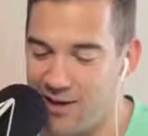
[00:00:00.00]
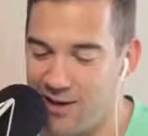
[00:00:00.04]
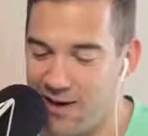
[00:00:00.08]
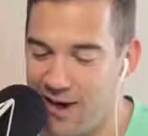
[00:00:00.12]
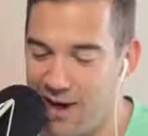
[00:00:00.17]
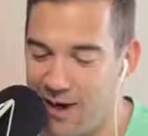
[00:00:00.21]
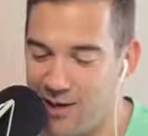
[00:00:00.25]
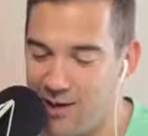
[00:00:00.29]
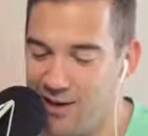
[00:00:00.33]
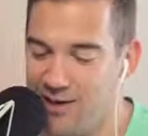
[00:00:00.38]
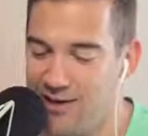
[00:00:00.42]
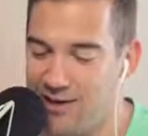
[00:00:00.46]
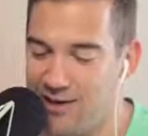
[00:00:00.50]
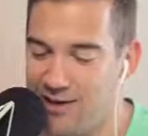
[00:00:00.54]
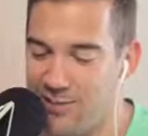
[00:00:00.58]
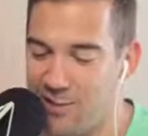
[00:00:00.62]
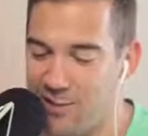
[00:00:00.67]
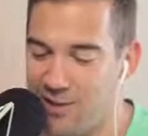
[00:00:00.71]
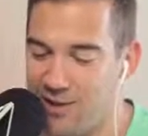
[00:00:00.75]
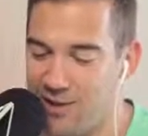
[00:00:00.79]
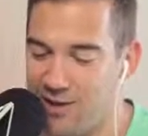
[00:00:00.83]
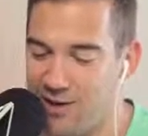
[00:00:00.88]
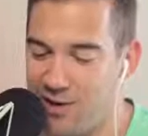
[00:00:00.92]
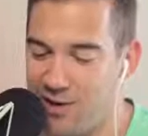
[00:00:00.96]
how can
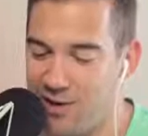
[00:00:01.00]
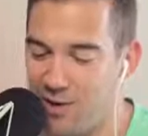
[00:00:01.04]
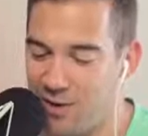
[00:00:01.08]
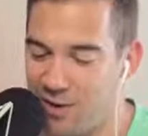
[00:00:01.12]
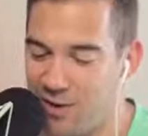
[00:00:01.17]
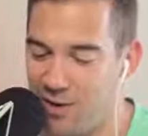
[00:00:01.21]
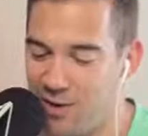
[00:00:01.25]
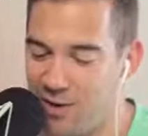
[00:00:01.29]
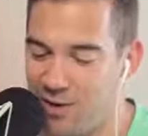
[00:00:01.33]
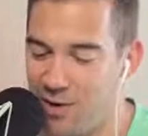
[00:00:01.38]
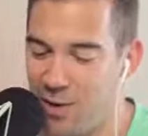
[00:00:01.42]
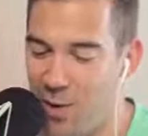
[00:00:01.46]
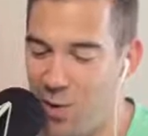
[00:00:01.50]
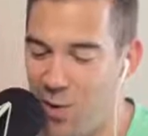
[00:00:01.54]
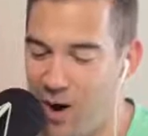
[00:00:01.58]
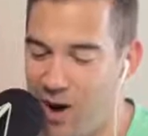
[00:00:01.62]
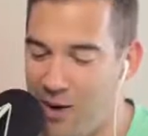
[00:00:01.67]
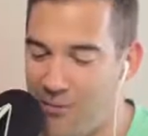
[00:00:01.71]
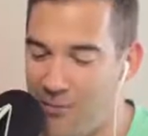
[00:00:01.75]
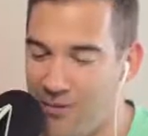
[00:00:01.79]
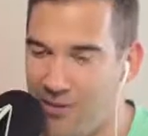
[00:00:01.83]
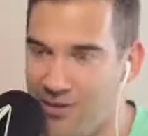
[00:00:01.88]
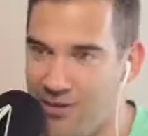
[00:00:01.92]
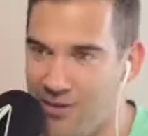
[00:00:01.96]
someone start their own
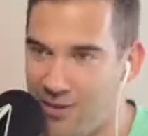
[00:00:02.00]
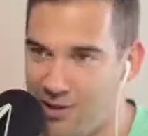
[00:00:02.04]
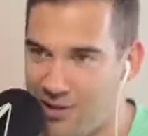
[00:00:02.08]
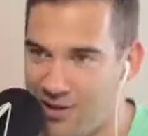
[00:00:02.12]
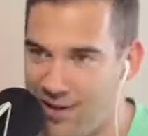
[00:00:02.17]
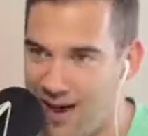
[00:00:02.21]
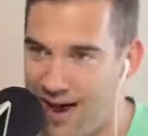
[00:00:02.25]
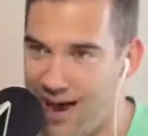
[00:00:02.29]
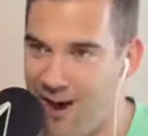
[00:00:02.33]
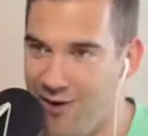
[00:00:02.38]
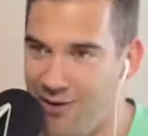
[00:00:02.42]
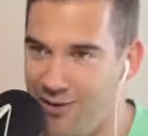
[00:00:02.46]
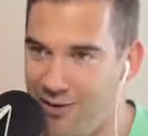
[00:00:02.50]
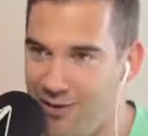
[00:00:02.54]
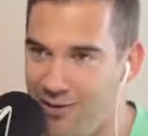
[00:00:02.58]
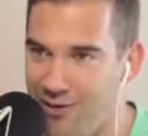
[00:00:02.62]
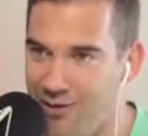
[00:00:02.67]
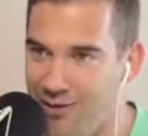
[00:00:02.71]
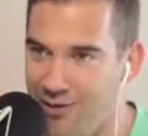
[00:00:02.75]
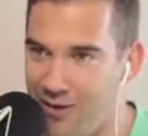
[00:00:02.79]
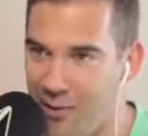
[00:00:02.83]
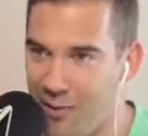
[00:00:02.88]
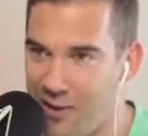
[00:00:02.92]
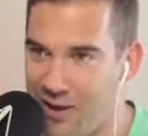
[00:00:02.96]
co-op in their town
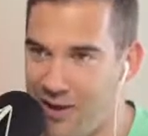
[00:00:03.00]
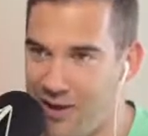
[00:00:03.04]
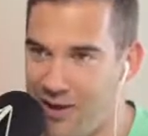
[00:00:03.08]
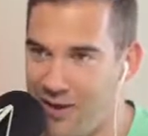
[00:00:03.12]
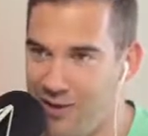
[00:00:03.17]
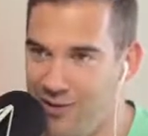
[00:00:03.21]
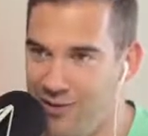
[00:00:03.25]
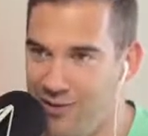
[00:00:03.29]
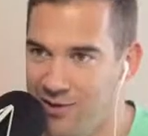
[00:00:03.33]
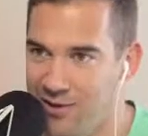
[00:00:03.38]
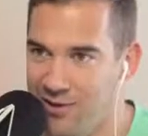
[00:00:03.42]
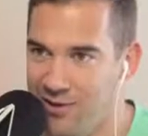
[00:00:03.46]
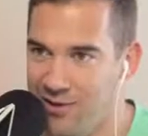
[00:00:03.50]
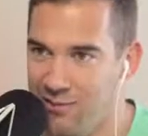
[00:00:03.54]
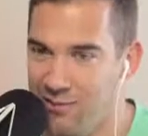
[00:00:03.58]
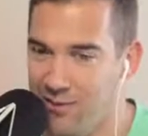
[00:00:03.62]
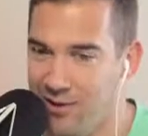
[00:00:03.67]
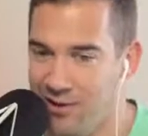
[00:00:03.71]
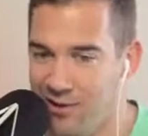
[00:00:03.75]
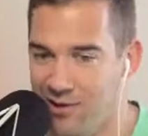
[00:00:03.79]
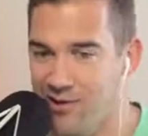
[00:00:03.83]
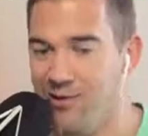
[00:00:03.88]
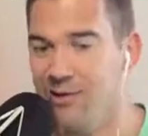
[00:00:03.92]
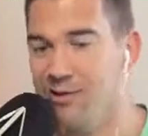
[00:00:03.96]
the way that you did,
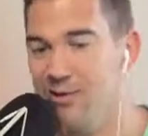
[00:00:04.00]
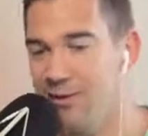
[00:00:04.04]
but